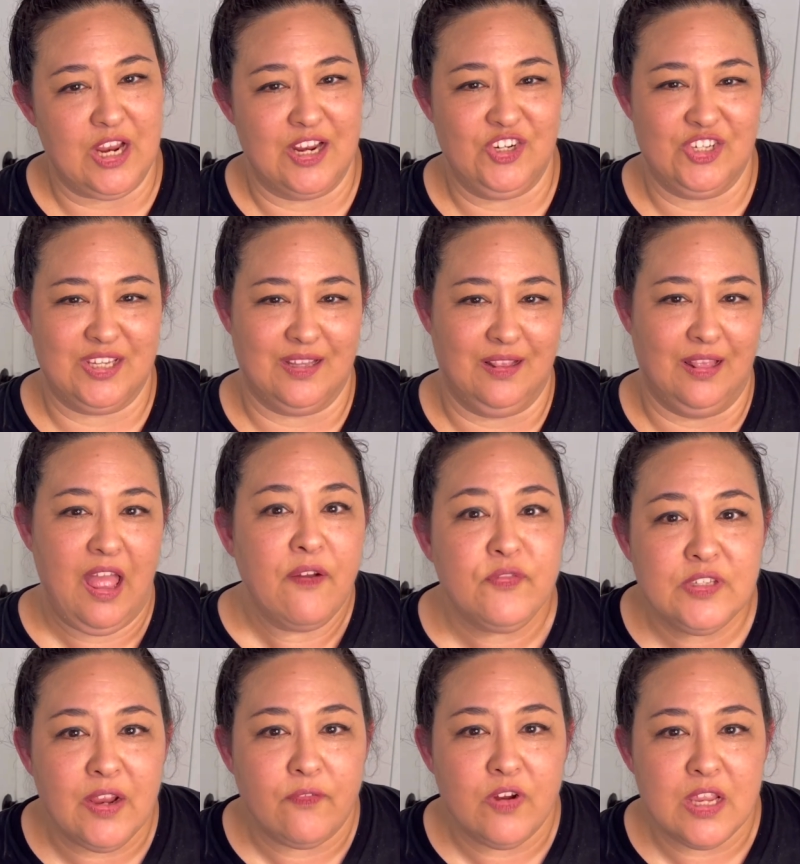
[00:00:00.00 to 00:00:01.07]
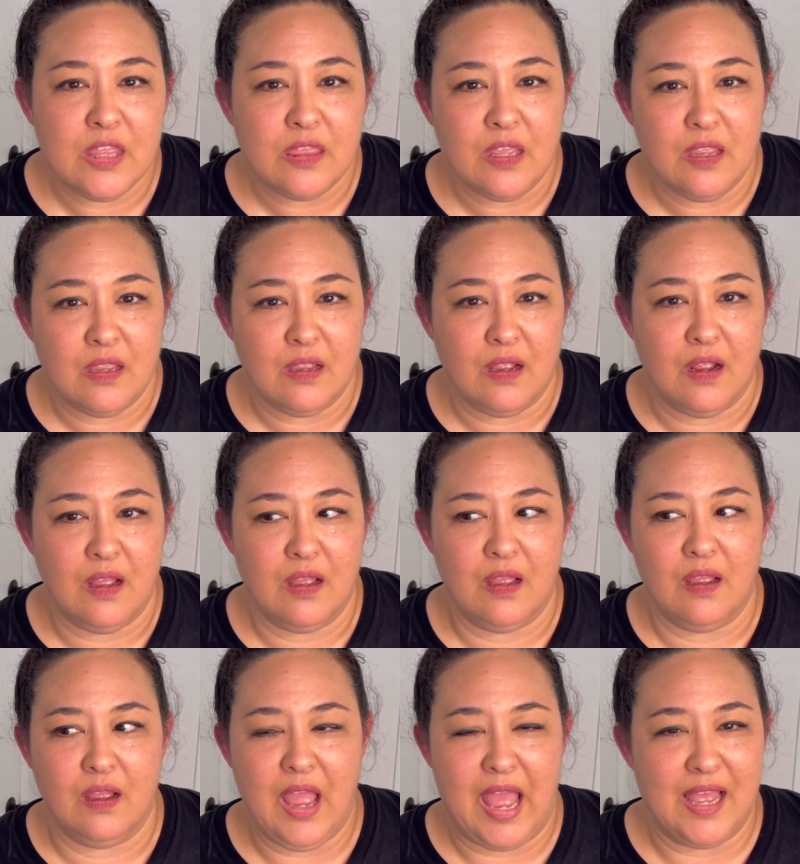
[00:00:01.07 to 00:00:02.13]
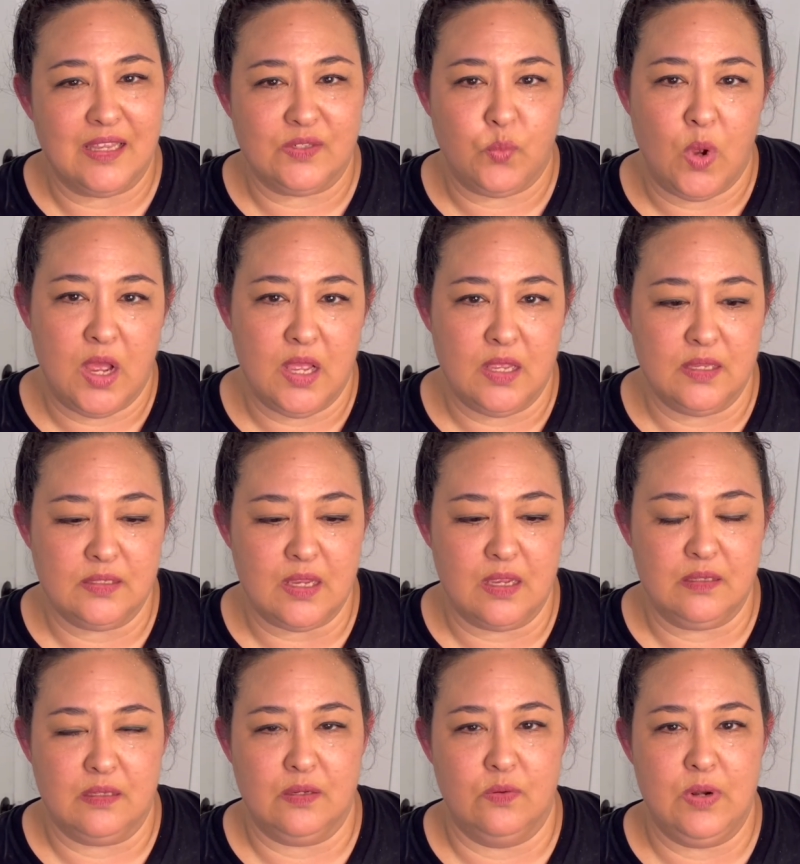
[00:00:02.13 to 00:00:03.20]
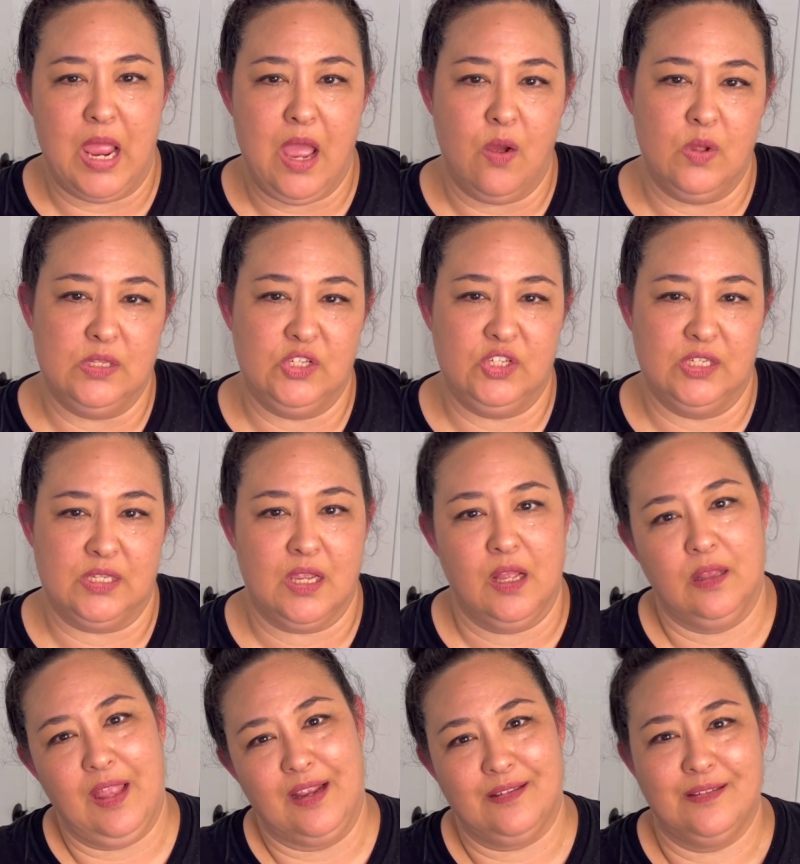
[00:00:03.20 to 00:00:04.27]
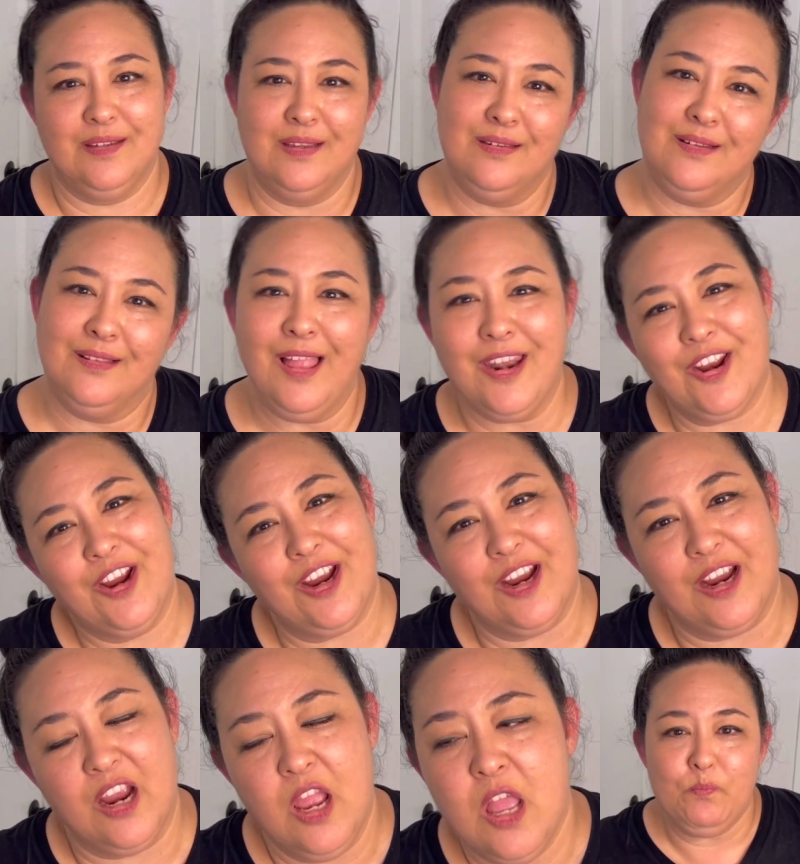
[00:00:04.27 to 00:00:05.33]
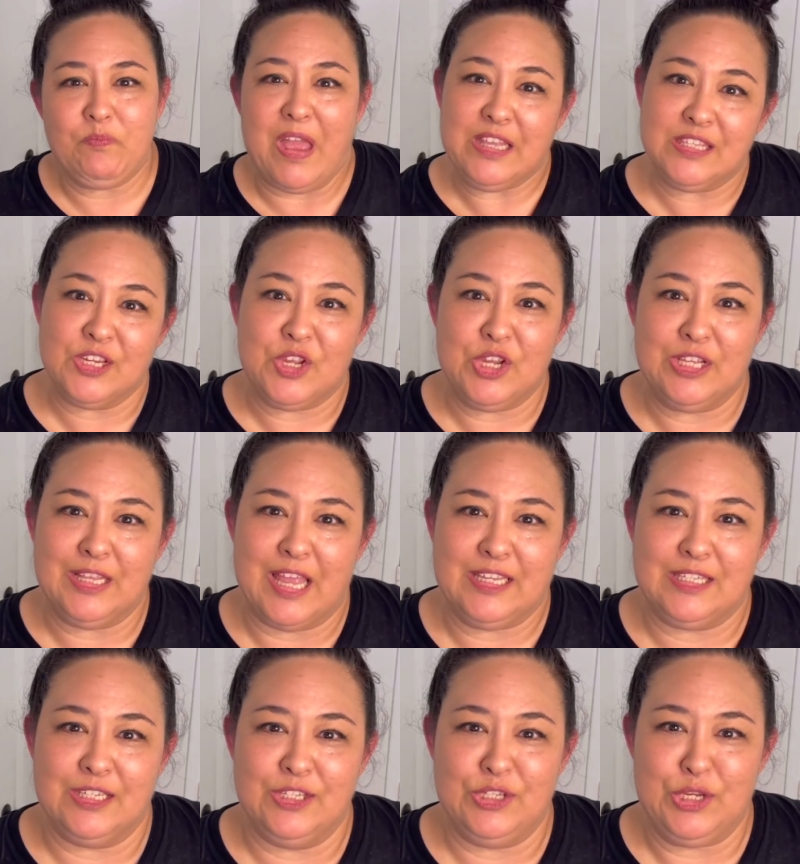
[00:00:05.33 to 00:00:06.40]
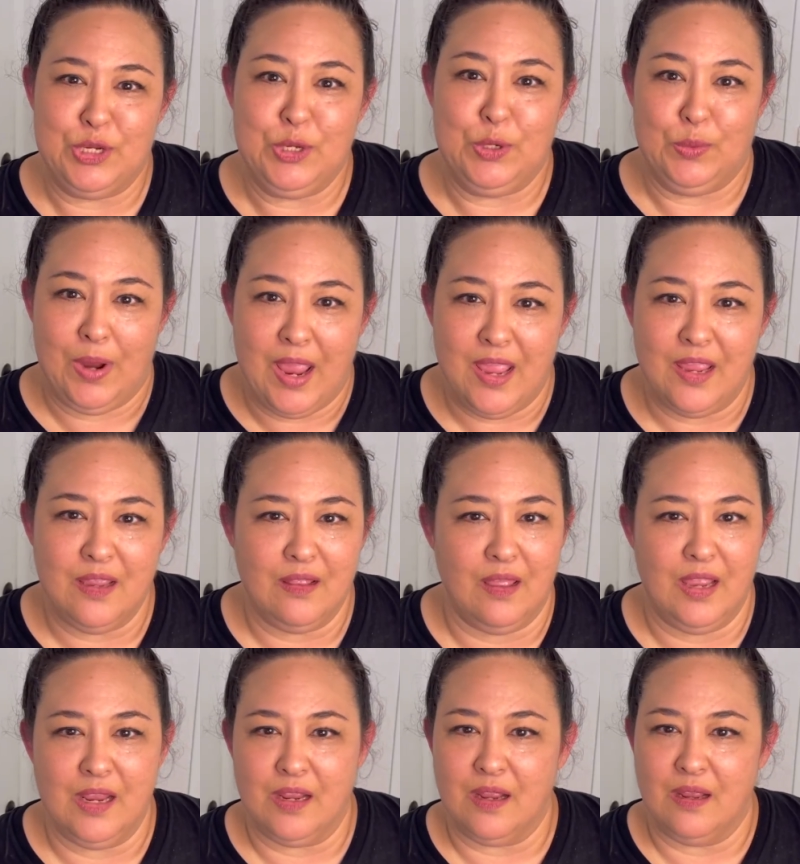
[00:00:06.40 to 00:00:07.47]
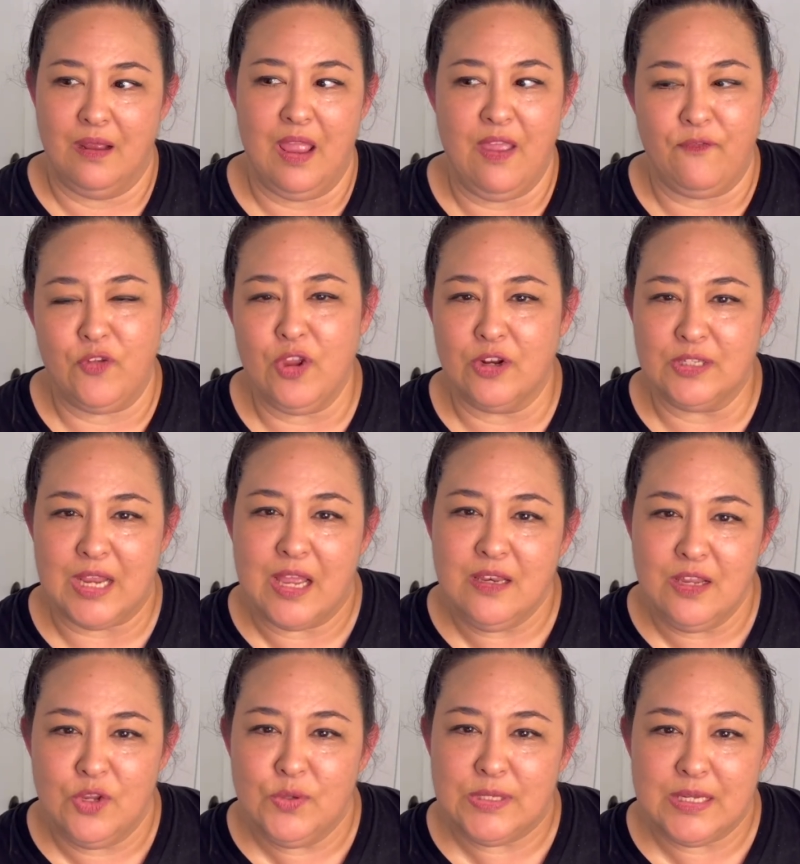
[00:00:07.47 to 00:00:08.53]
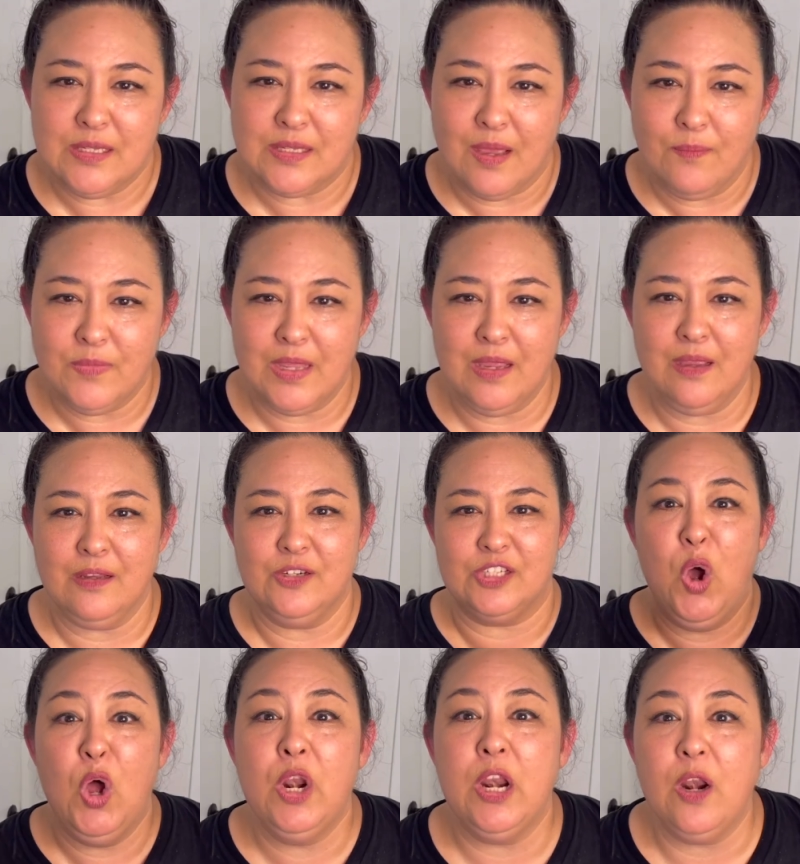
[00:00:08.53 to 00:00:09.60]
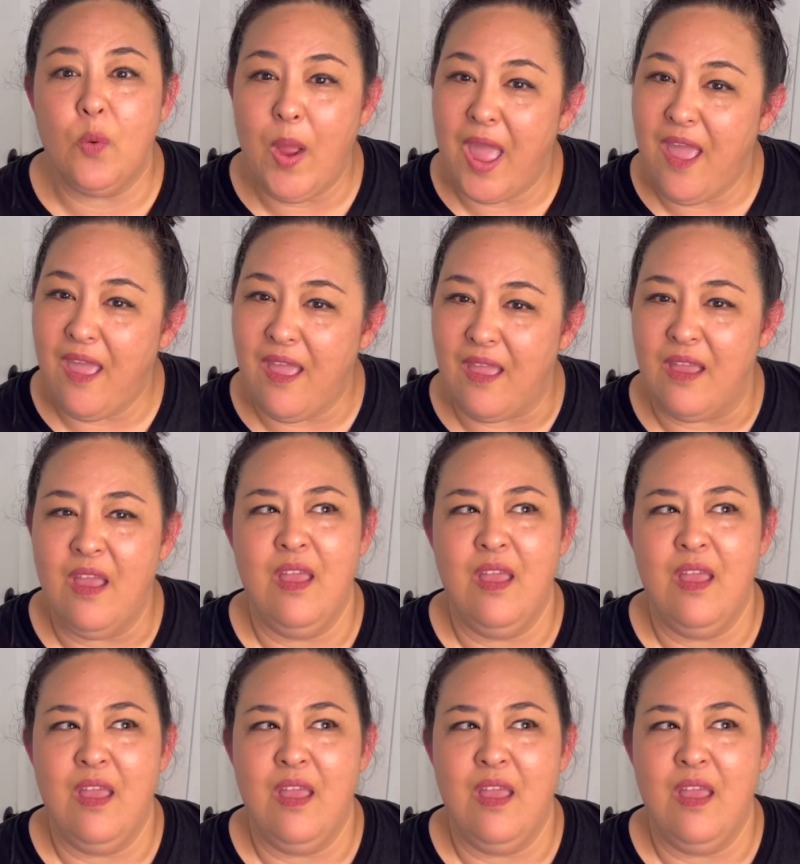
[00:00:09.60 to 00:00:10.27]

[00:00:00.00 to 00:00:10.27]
I just left everything as was, and so now it's just collected clutter. That's a good lesson too, right? Like if you're done using something, just put it away.